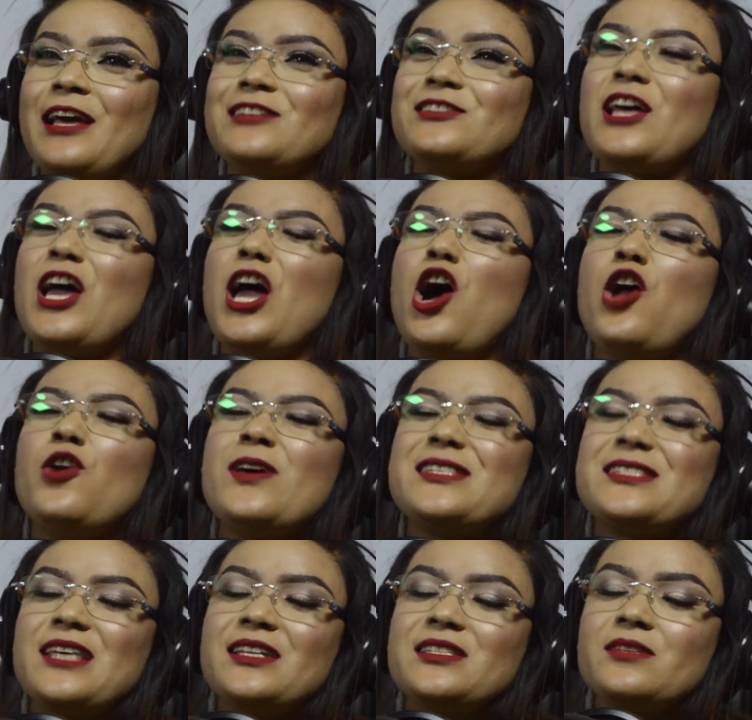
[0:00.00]
there's always
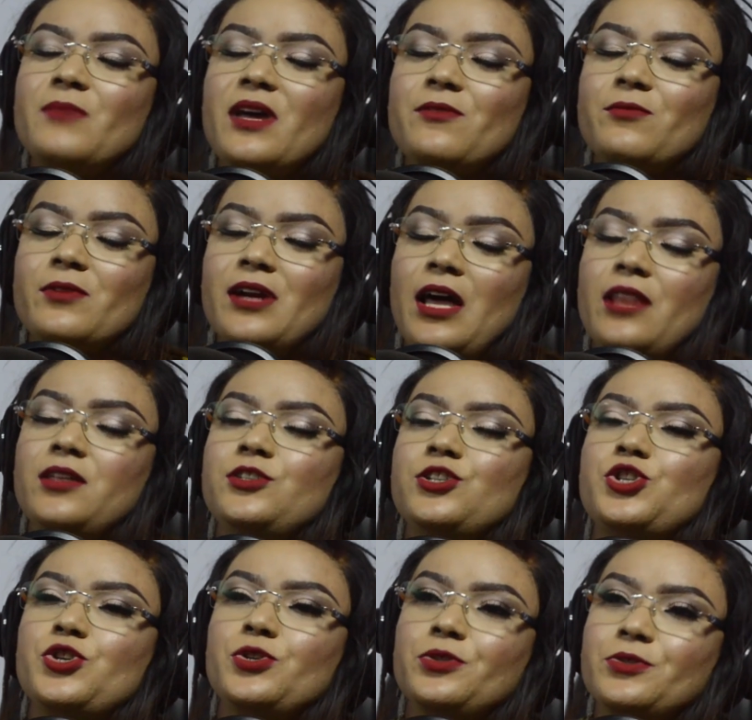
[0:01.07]
sentiment regarding
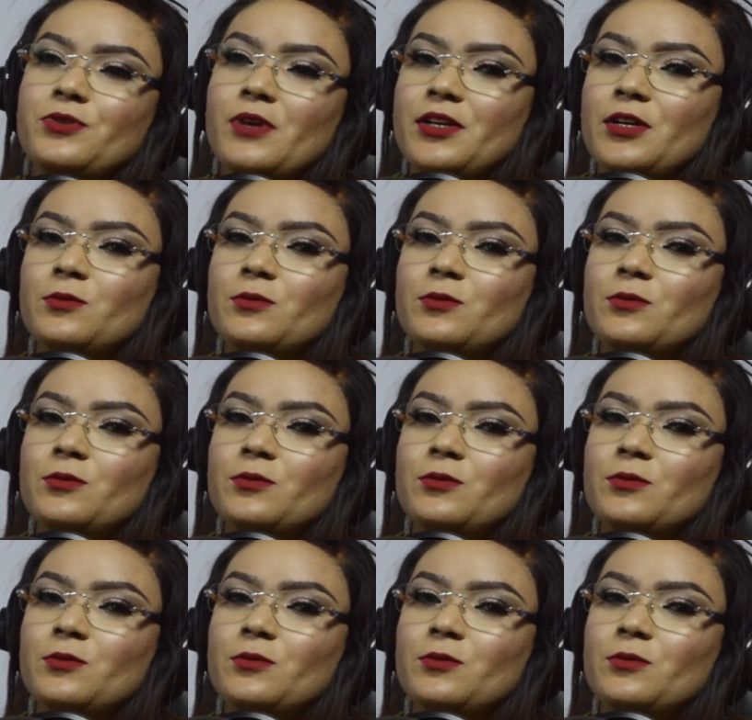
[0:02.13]
the children.